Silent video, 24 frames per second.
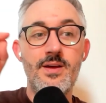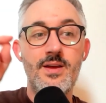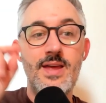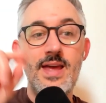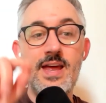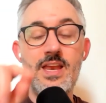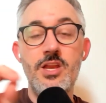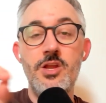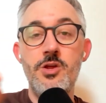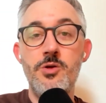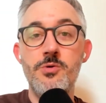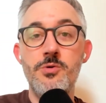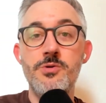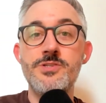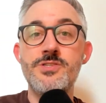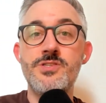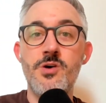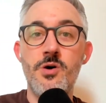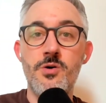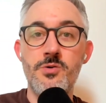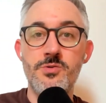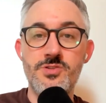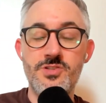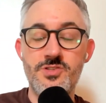can use
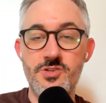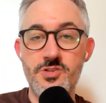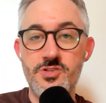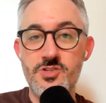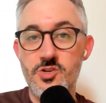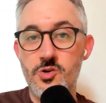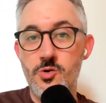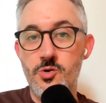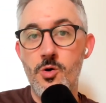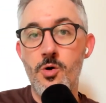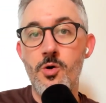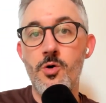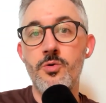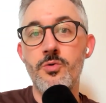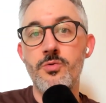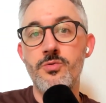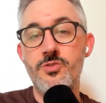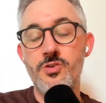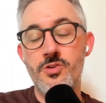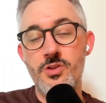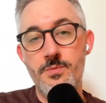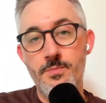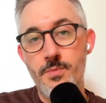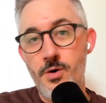those to scroll
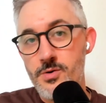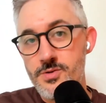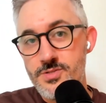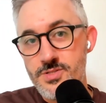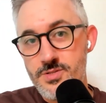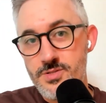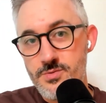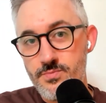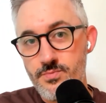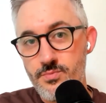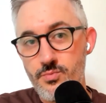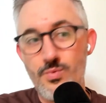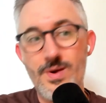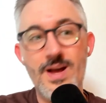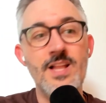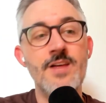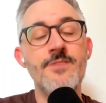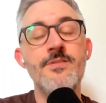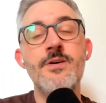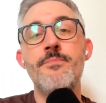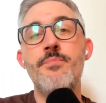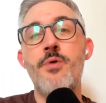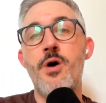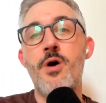to the most
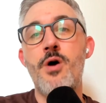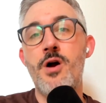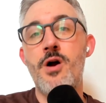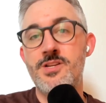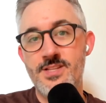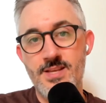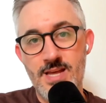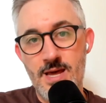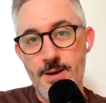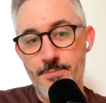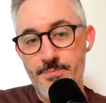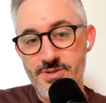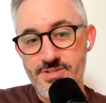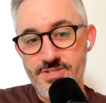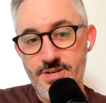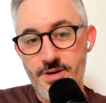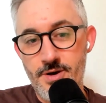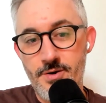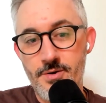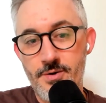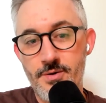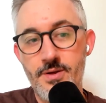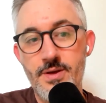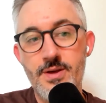relevant parts of the
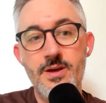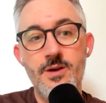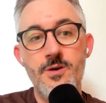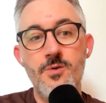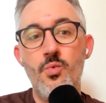episode,